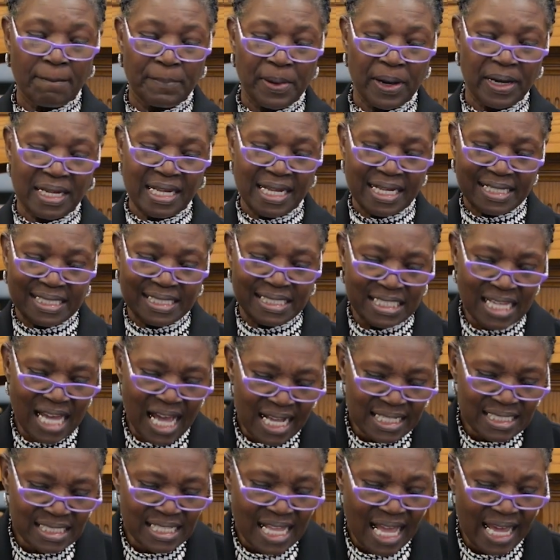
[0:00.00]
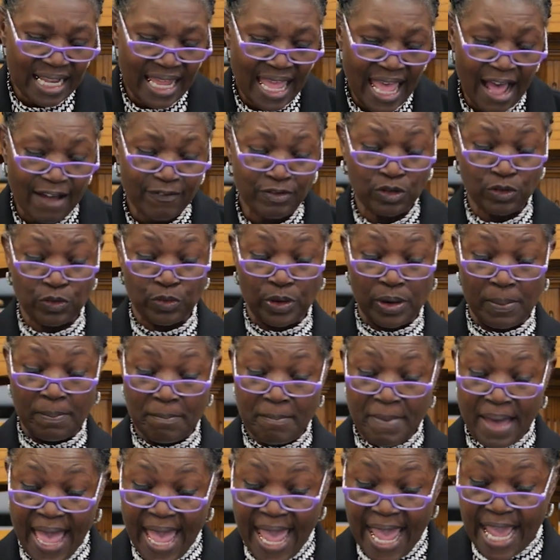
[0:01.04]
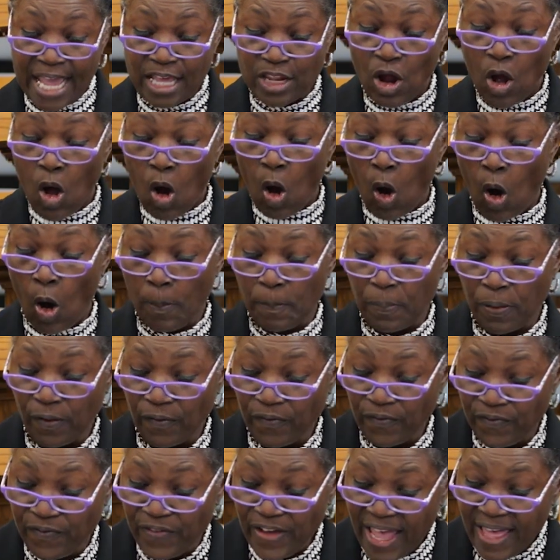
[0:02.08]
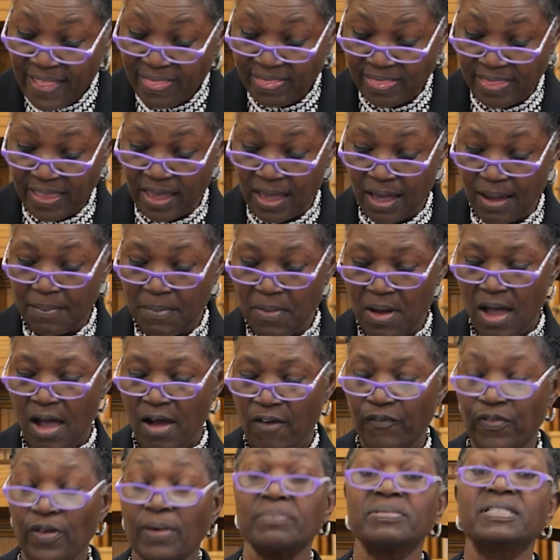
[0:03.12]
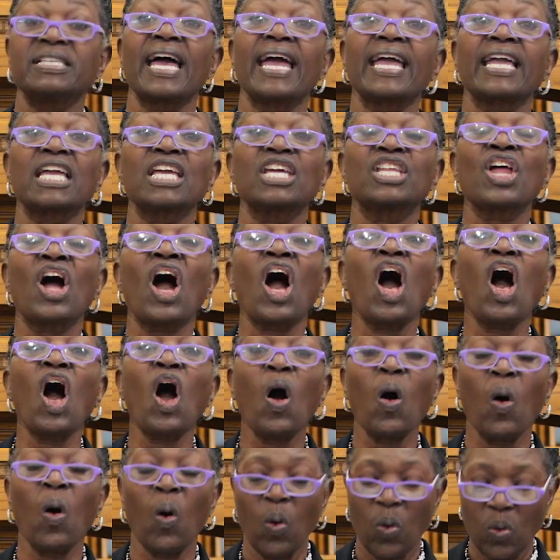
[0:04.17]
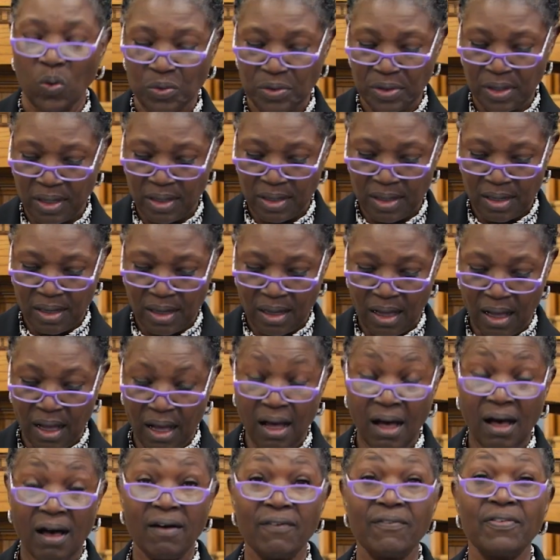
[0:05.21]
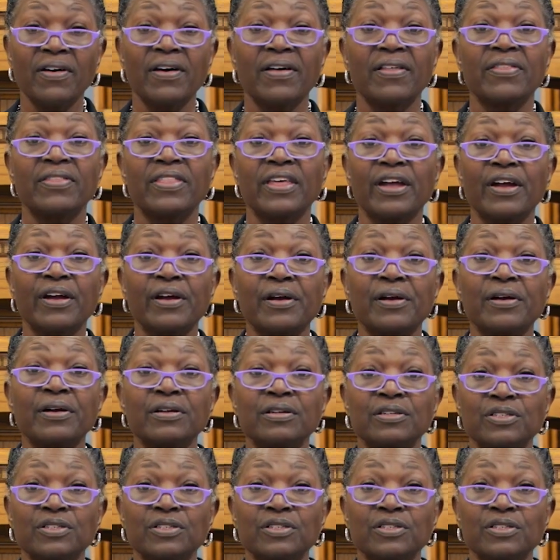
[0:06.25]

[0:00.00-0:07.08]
but it does not have to remain or prevent them from taking hold of their